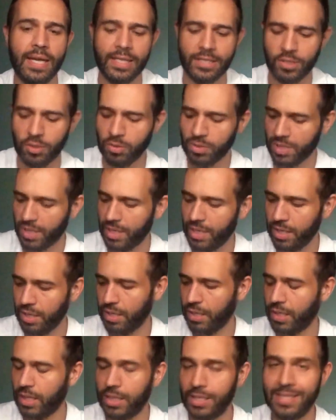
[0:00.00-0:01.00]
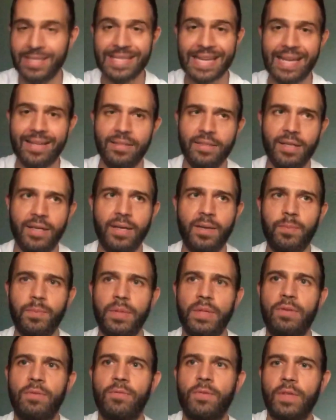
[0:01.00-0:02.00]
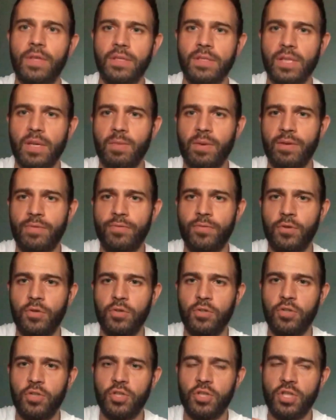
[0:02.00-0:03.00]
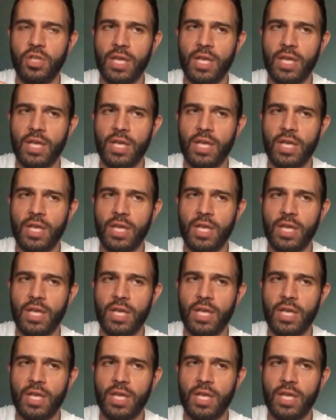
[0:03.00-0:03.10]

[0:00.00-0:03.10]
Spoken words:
As soon as I stand up, it feels like my foot just